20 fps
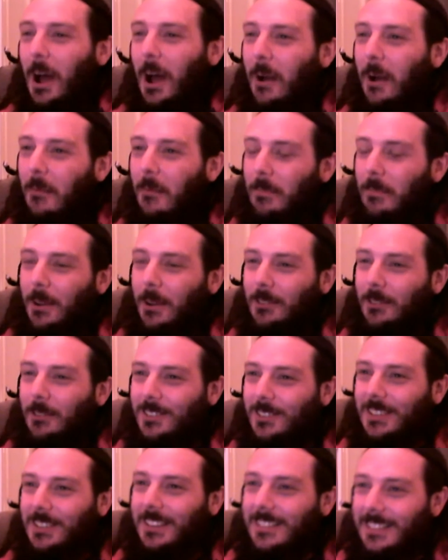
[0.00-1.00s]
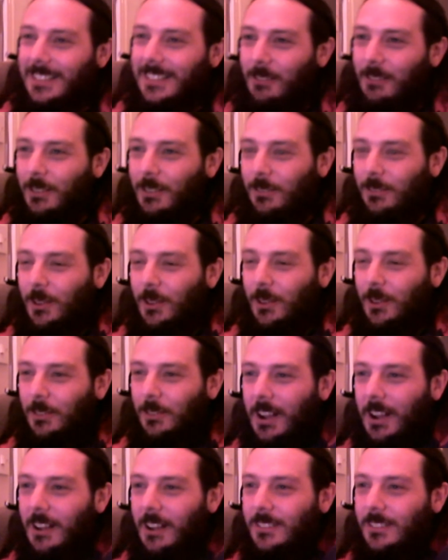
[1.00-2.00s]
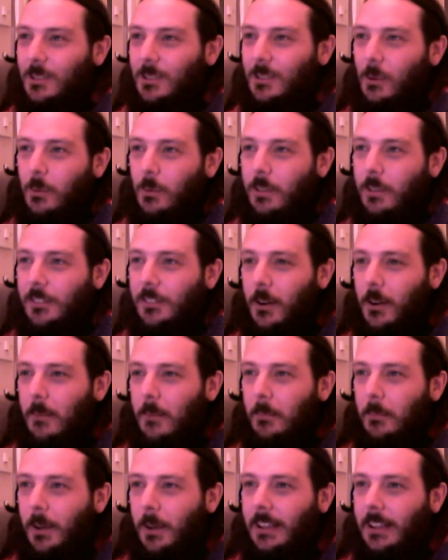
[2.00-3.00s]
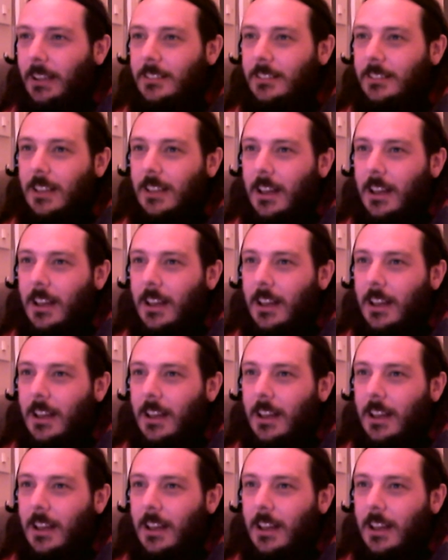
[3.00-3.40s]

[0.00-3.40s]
But I was just going to say, with regards to what we've got in place,